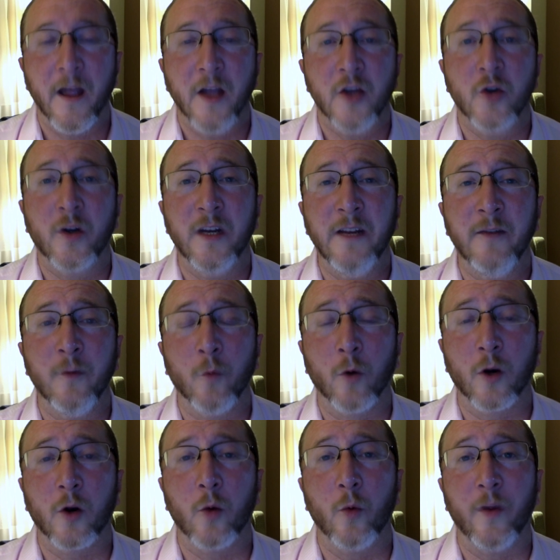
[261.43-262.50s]
You can even
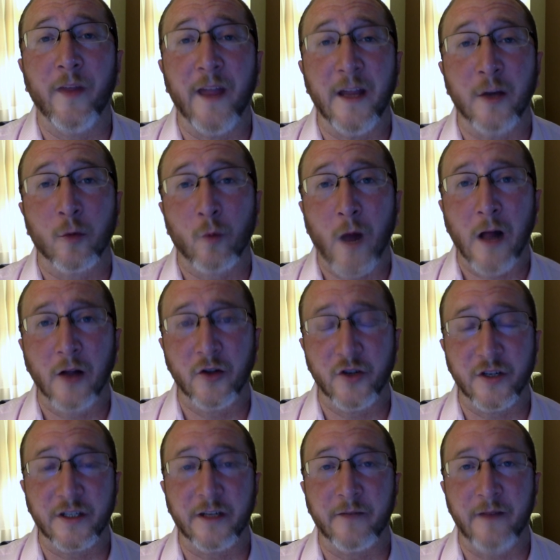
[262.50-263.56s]
work with a
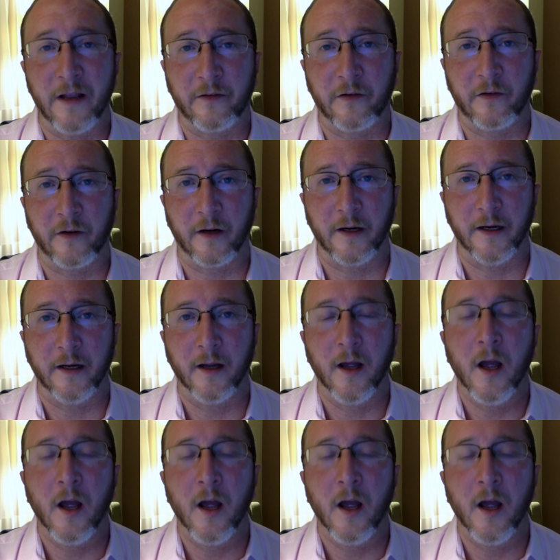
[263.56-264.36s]
urologist if necessary.